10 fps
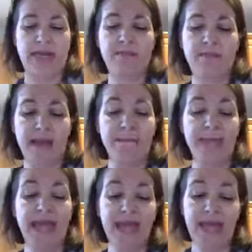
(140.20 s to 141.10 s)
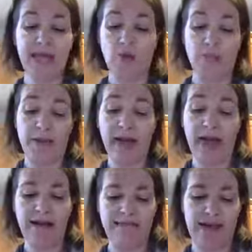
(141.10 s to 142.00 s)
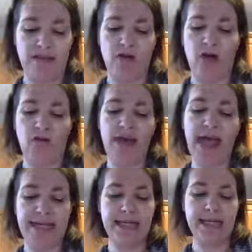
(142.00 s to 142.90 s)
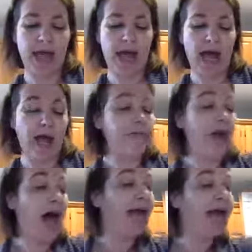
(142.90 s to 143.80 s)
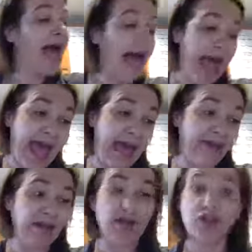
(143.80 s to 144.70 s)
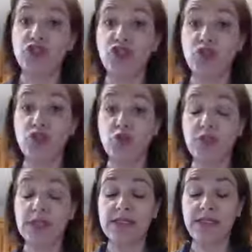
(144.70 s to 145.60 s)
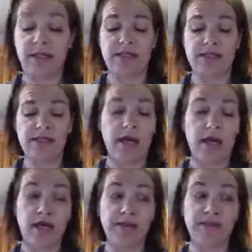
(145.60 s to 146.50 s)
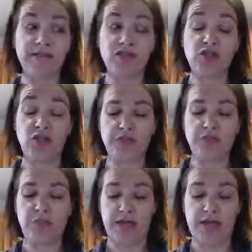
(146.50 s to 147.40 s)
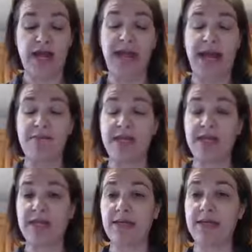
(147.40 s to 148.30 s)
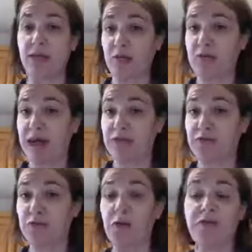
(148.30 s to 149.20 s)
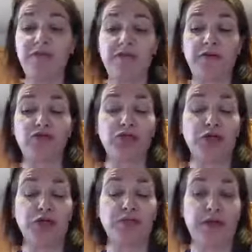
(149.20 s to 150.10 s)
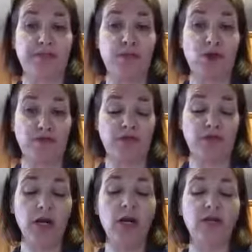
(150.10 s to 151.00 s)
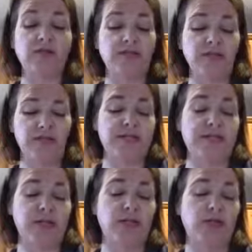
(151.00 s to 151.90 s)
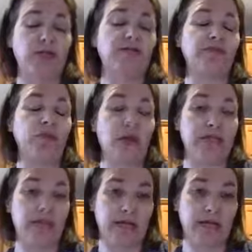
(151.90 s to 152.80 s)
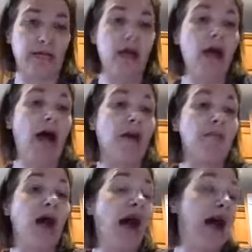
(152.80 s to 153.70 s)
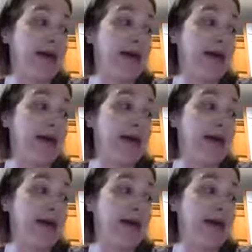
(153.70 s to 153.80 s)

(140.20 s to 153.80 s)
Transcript: in my pan, or my pot rather, already, I have 2 sticks of salted butter. I am making a double batch from what the original recipe called for. So the original recipe only called for 1 stick. I'm